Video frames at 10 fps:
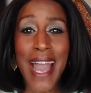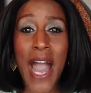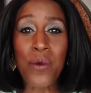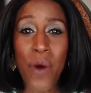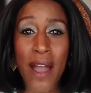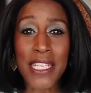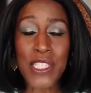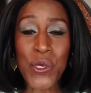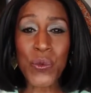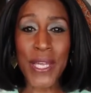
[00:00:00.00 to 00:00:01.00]
I wanted
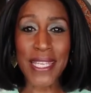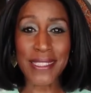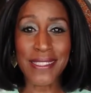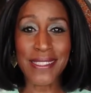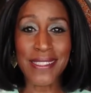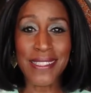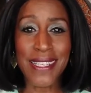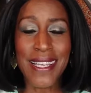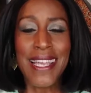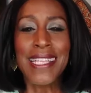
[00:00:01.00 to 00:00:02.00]
to win.
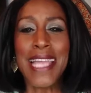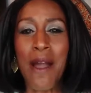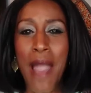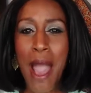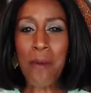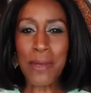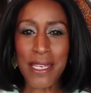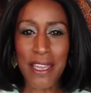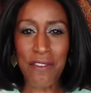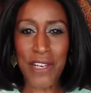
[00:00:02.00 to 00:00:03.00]
Now, how
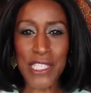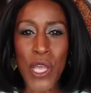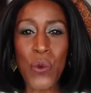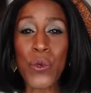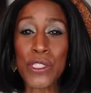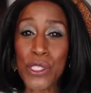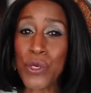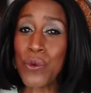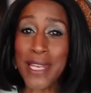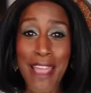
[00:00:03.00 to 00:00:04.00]
many of us will do
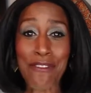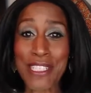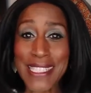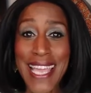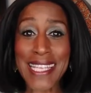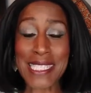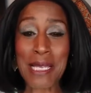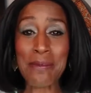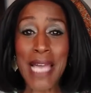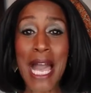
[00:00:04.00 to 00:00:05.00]
whatever it takes
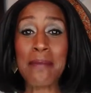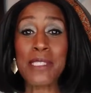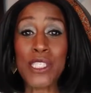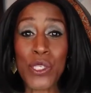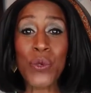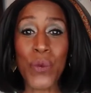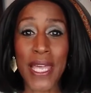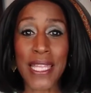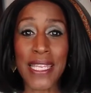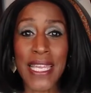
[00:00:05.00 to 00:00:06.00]
sometimes to
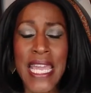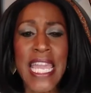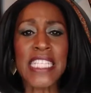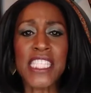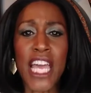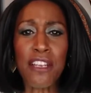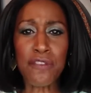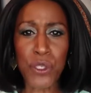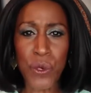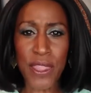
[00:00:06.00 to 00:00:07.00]
win? Instead of
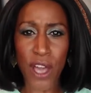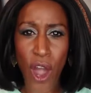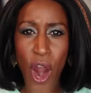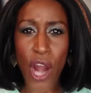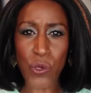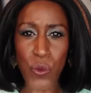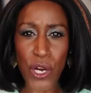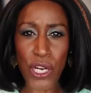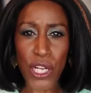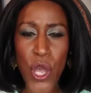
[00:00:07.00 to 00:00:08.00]
doing the hard
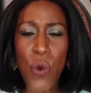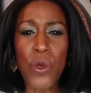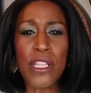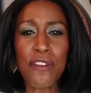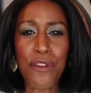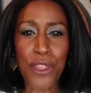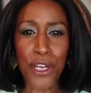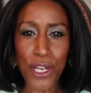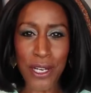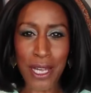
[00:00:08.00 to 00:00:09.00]
work, we look for the
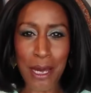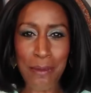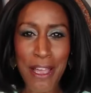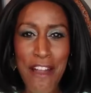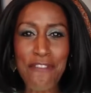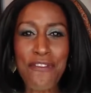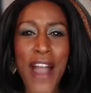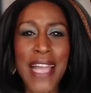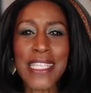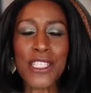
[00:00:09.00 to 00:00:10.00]
hookup,
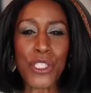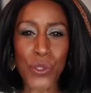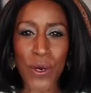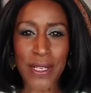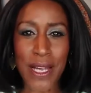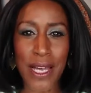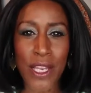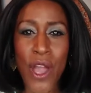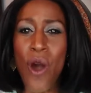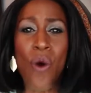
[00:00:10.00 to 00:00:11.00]
find the shortcut,
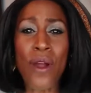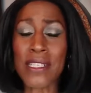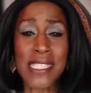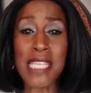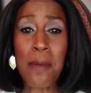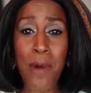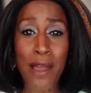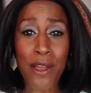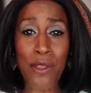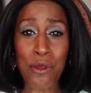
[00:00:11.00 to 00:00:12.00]
or step on
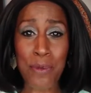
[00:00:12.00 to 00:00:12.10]
other